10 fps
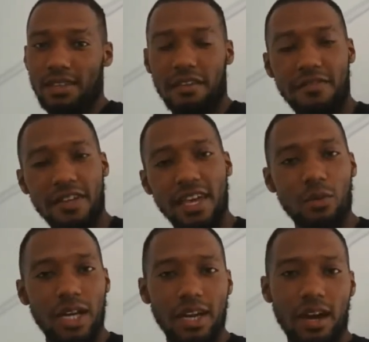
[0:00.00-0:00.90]
they
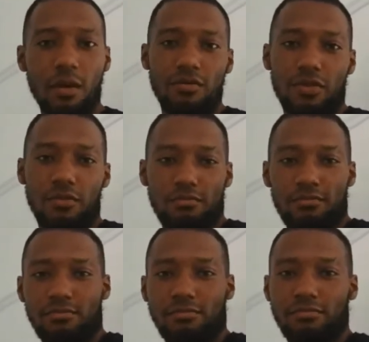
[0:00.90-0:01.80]
forget where they come from.
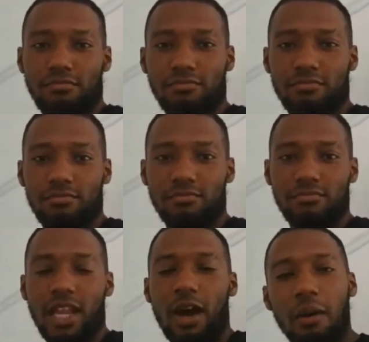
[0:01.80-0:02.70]

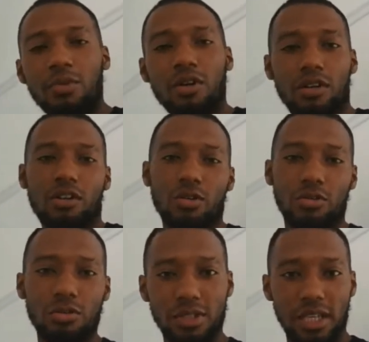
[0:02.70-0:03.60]
Now, I'm not going to go
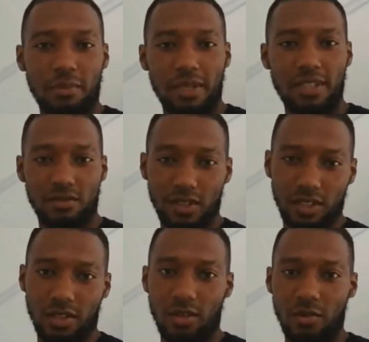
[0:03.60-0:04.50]
too deep in this
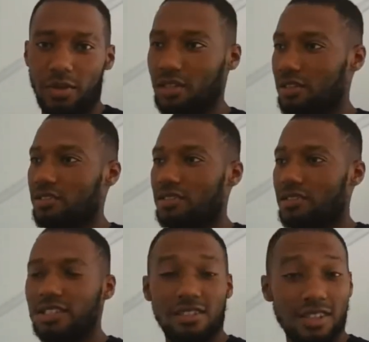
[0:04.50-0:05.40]
video because
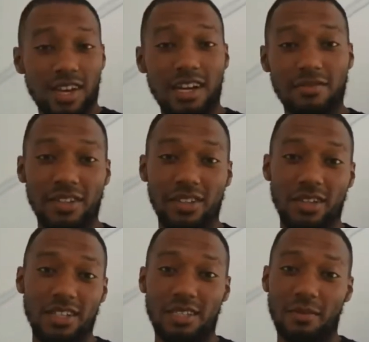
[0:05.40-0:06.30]
this is the kind of video
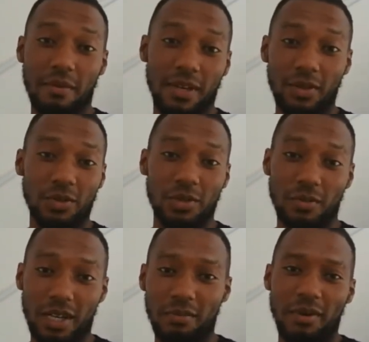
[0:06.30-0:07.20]
I need to make my notes
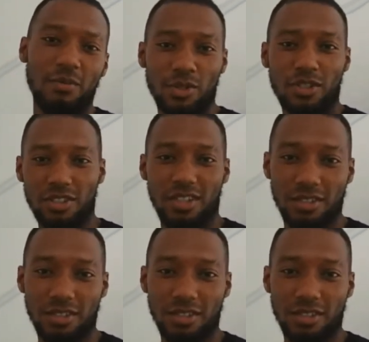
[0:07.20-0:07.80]
about, but I'm just going to